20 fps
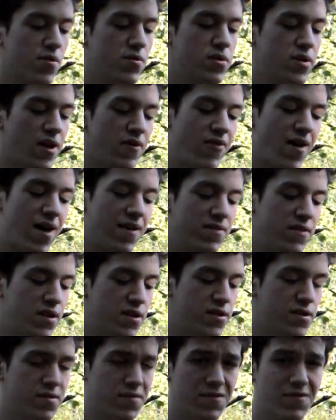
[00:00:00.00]
I've had
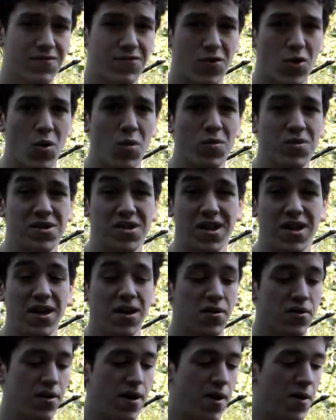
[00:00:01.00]
this for almost a
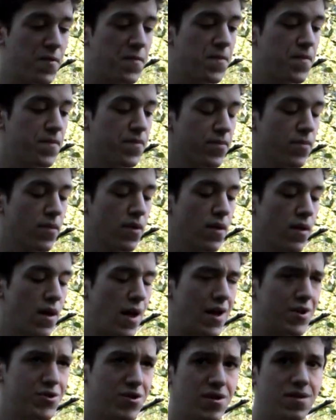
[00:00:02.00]
year now,
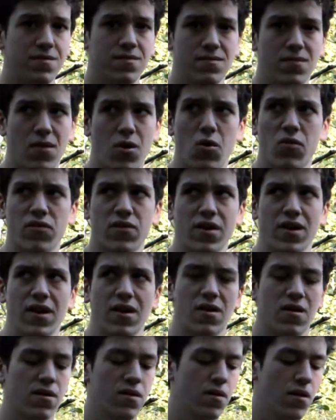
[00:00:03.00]
actually over a year.